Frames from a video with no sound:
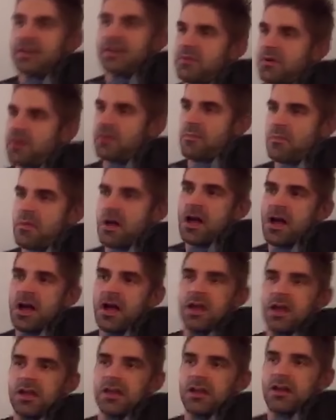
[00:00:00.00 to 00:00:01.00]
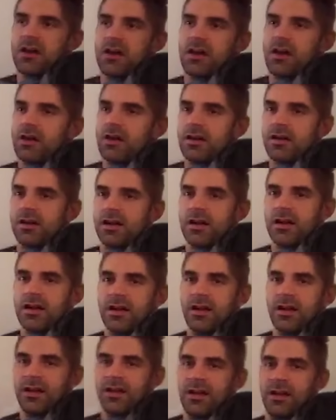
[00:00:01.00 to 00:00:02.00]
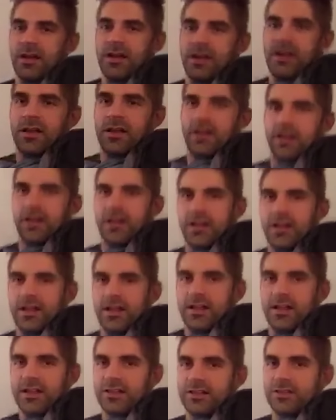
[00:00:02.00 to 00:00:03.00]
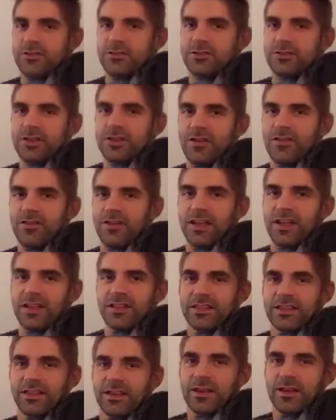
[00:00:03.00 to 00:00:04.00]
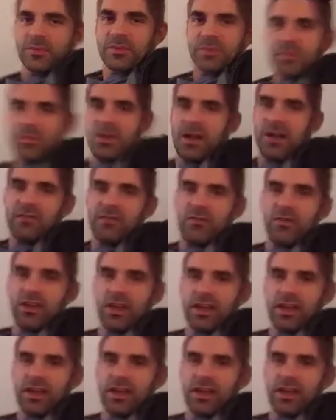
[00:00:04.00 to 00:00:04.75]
Coming to my yard. Are you shoving that thing up in my